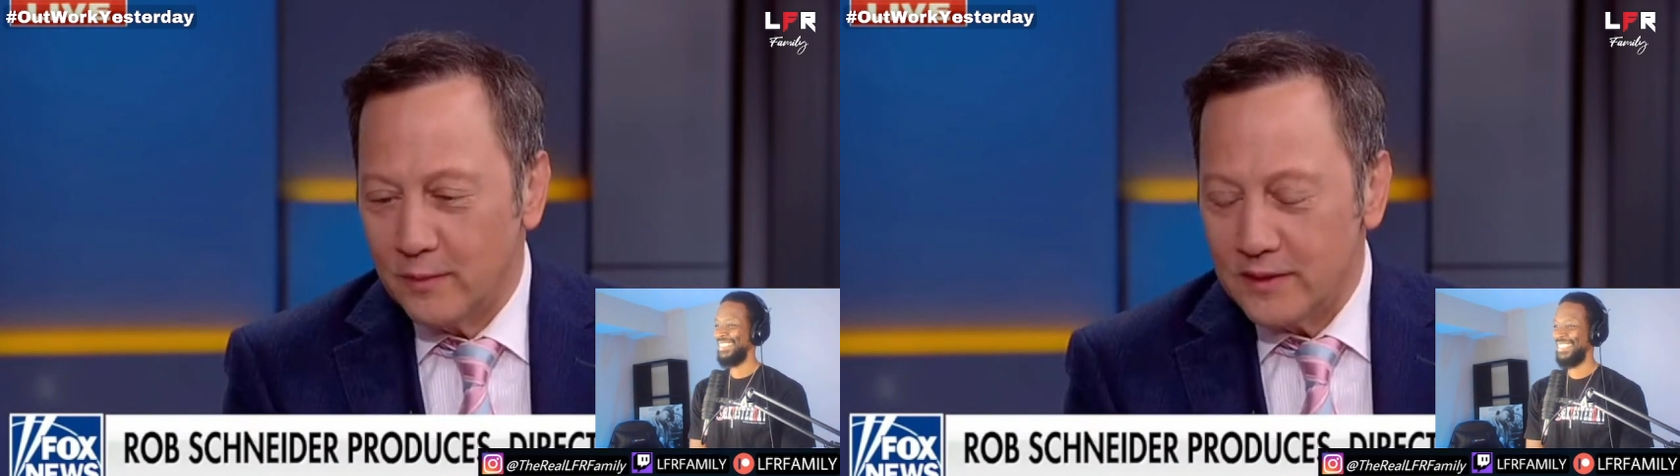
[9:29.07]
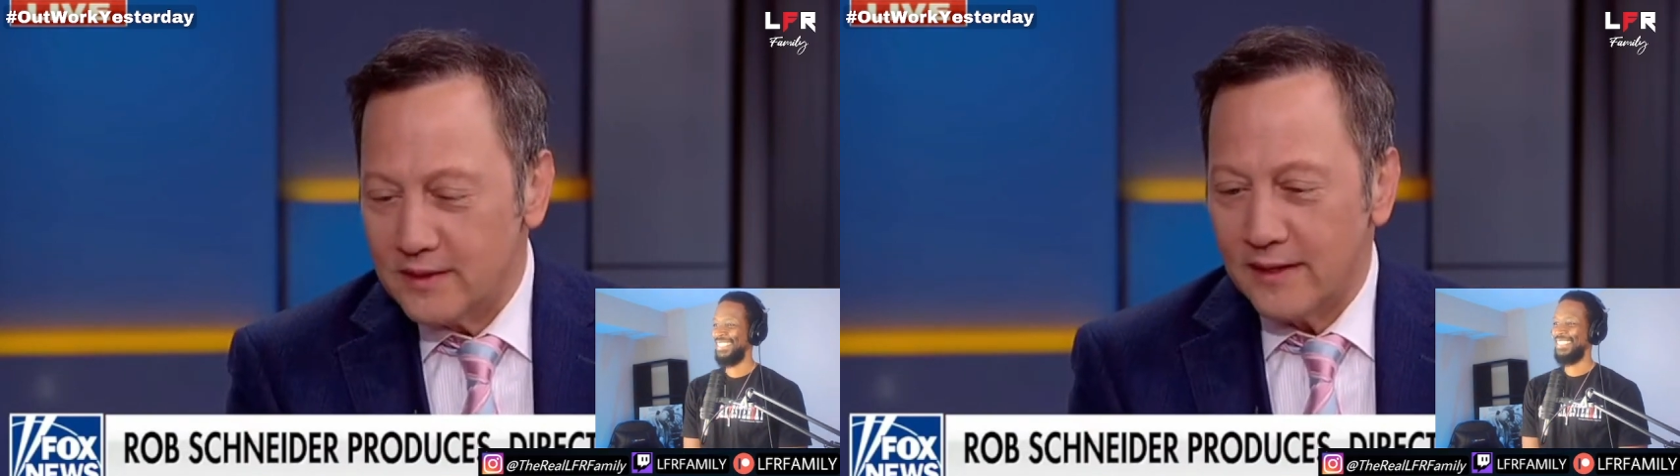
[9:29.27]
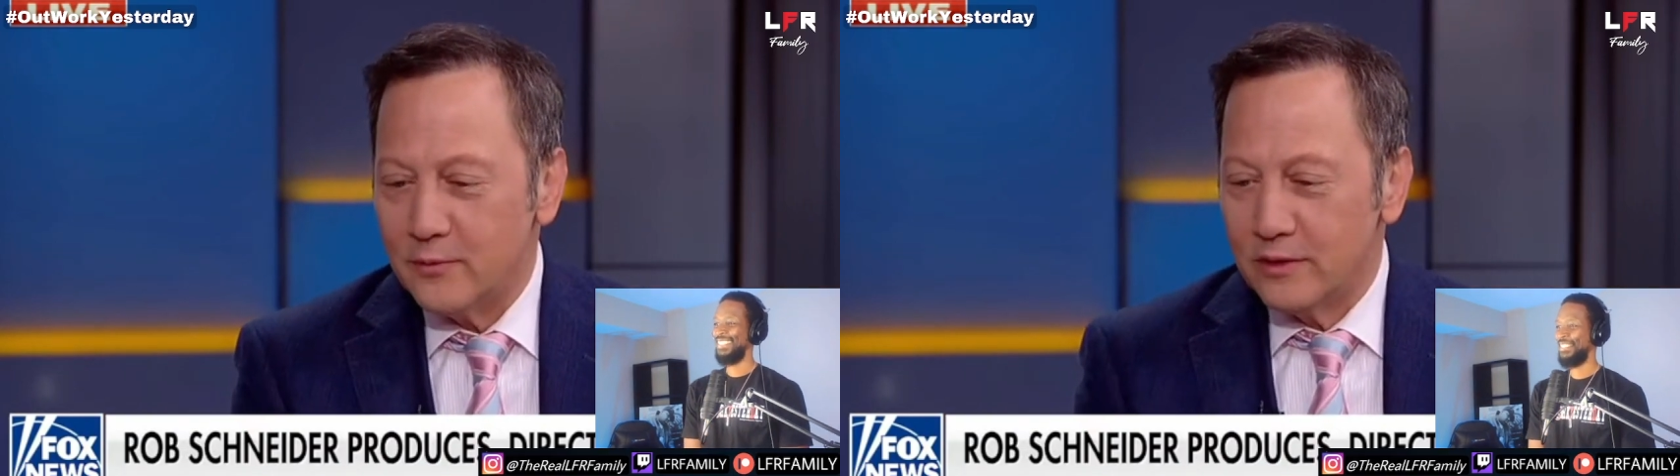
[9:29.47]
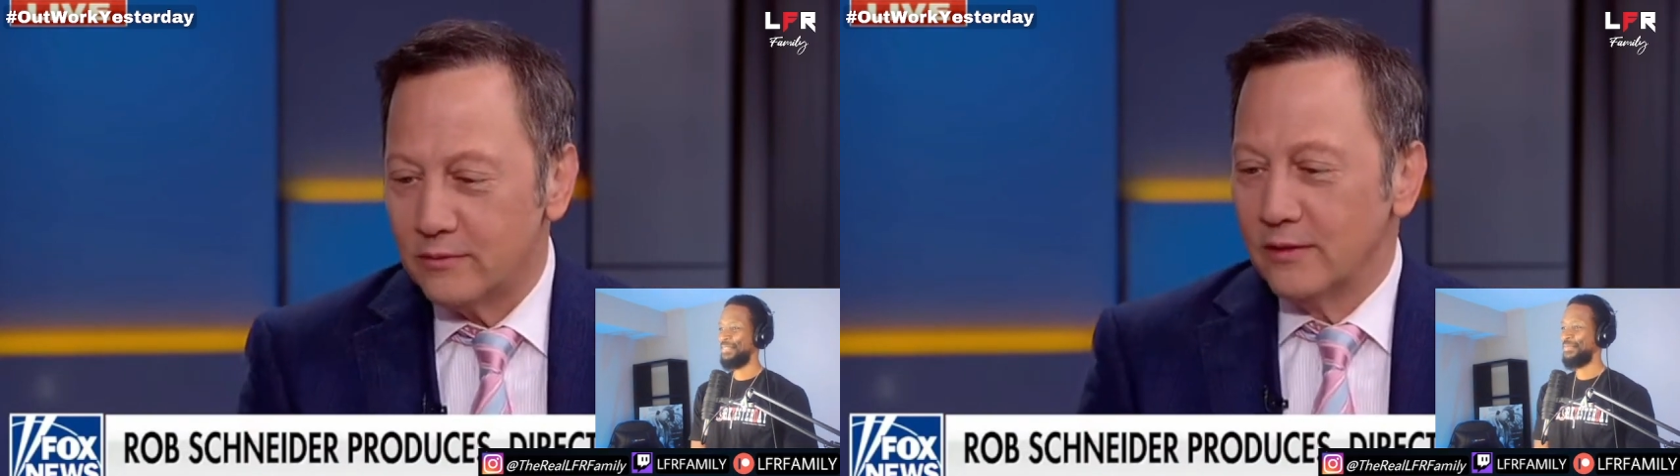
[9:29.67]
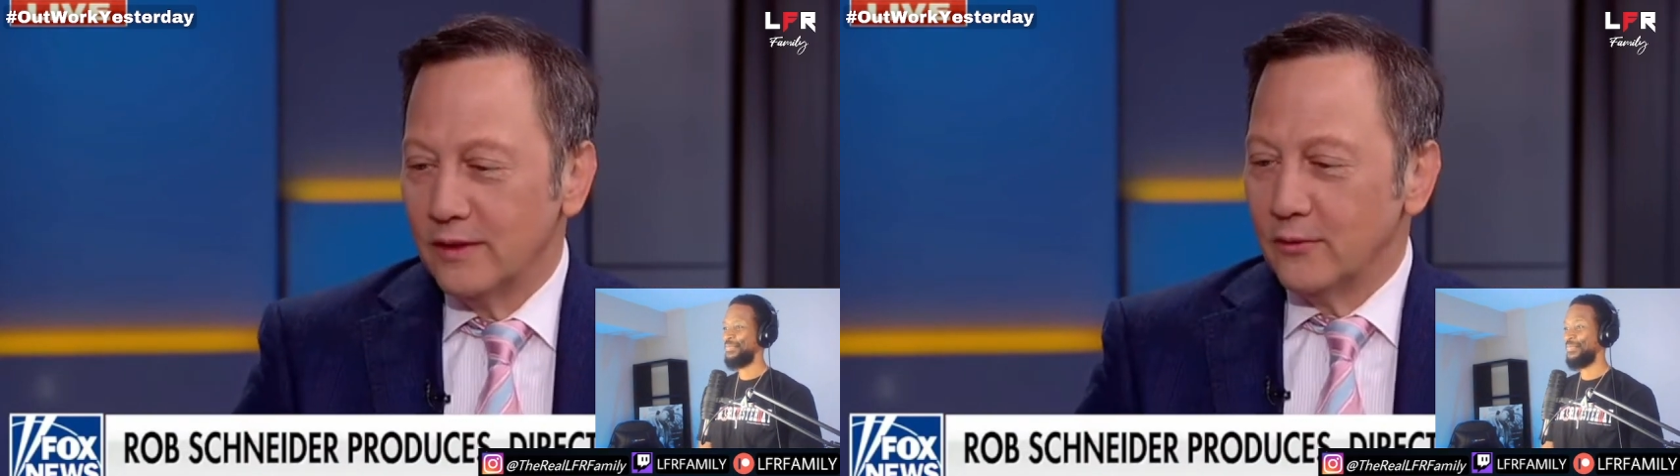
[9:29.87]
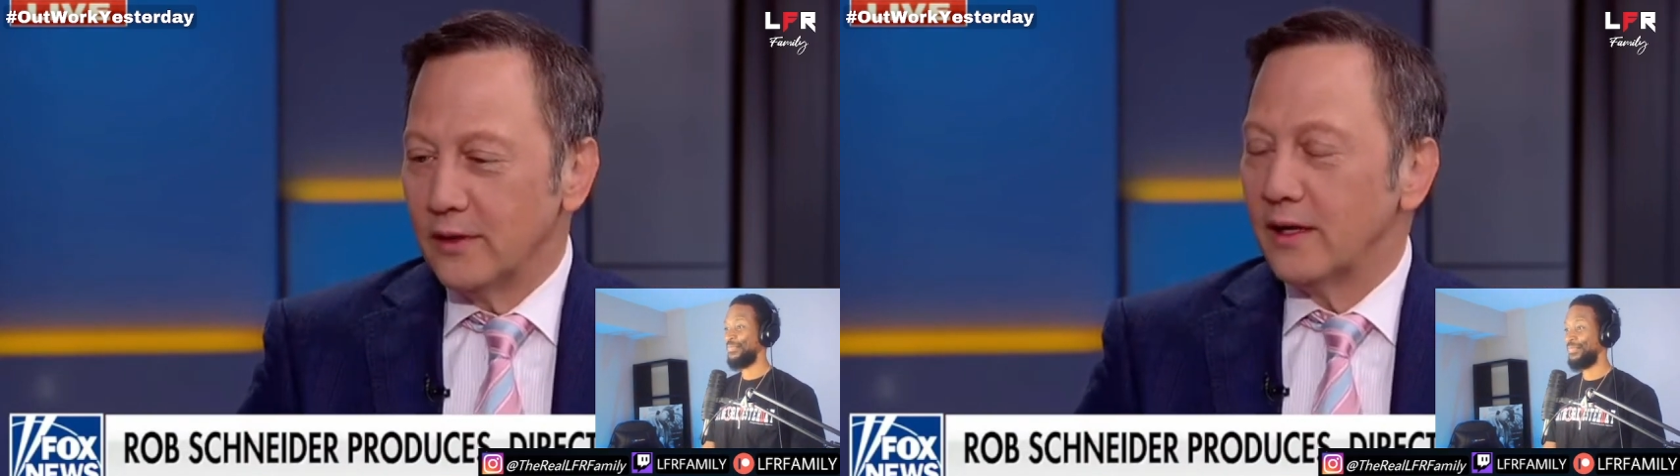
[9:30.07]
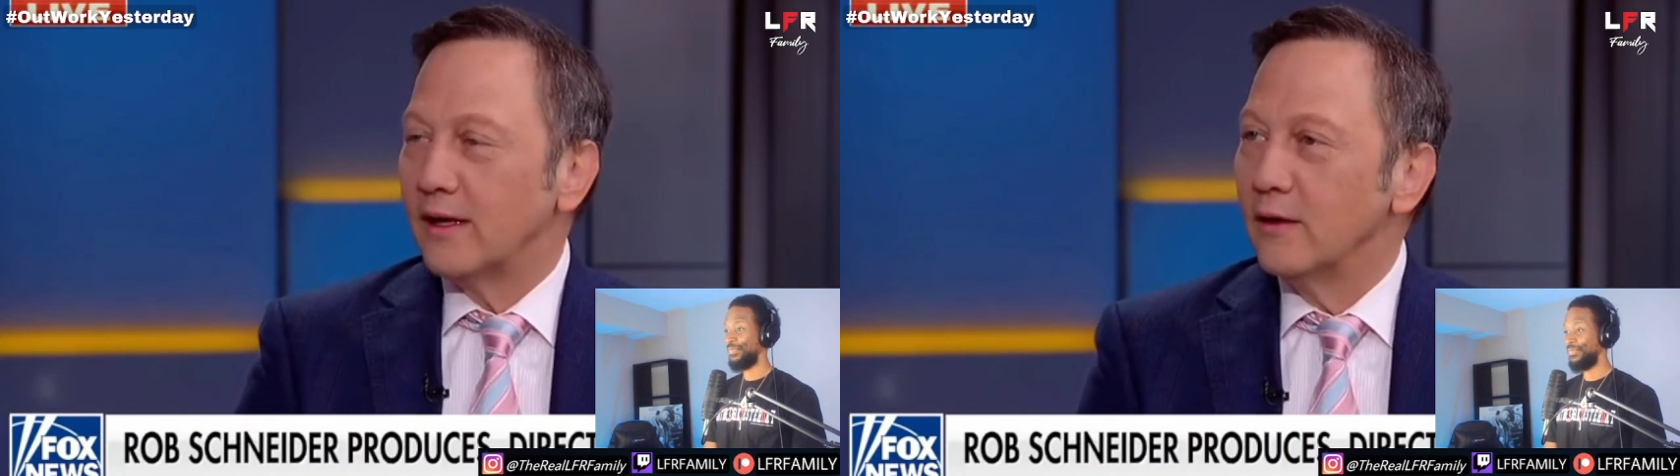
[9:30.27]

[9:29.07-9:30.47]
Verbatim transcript: And by the time we were getting